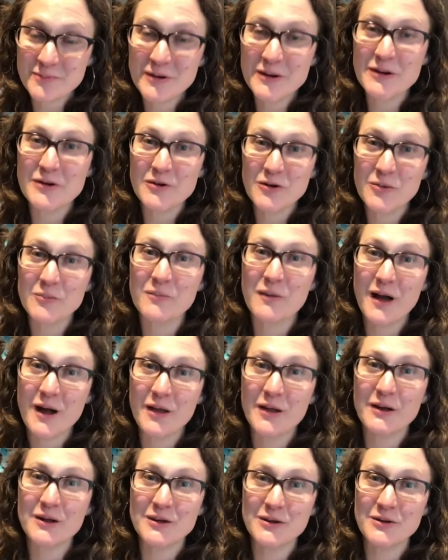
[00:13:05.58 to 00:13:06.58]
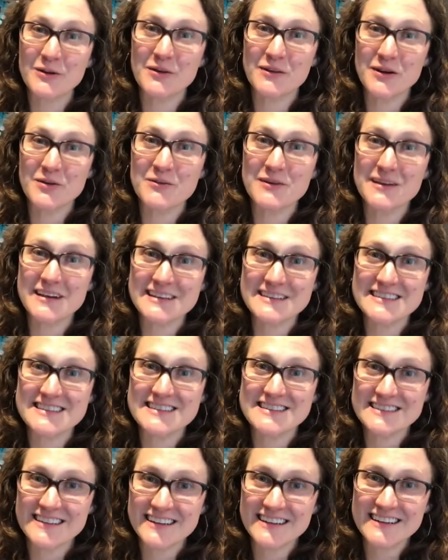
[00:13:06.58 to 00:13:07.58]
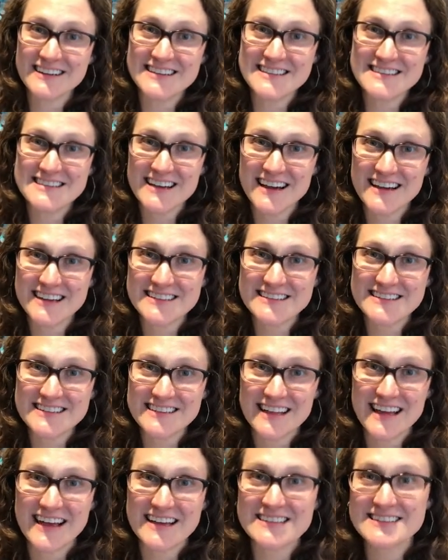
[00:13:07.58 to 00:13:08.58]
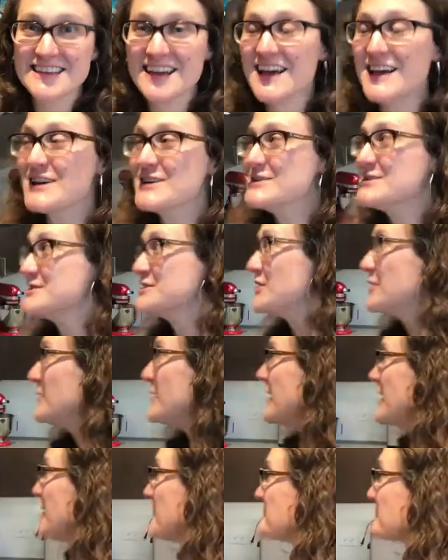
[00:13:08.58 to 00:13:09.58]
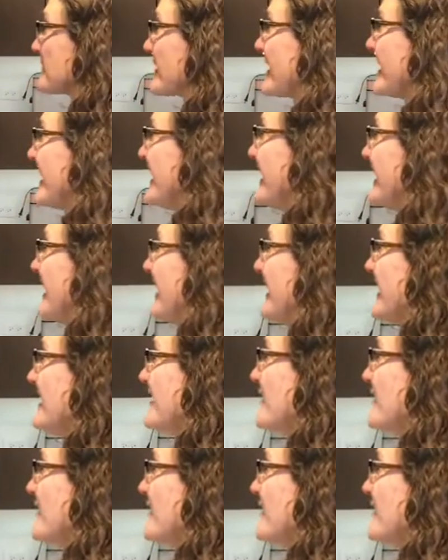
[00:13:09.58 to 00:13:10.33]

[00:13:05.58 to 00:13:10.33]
pretty cool molecule that we get to study in science class. So I